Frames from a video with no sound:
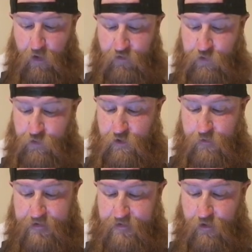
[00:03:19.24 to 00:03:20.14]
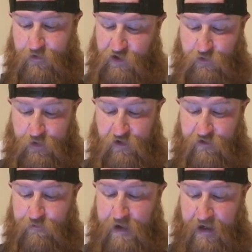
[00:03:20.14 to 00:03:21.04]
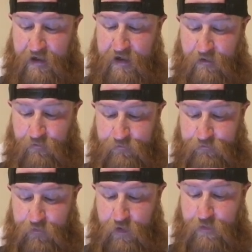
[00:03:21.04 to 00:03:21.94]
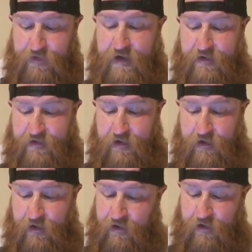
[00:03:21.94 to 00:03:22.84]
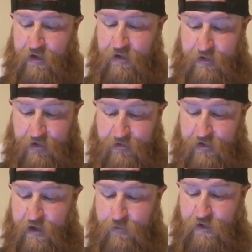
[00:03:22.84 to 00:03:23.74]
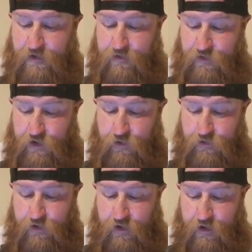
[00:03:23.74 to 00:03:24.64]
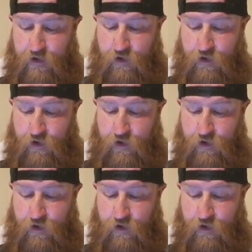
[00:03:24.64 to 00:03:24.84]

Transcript: Bonta was arrested on suspicion of making, possessing indecent images of children.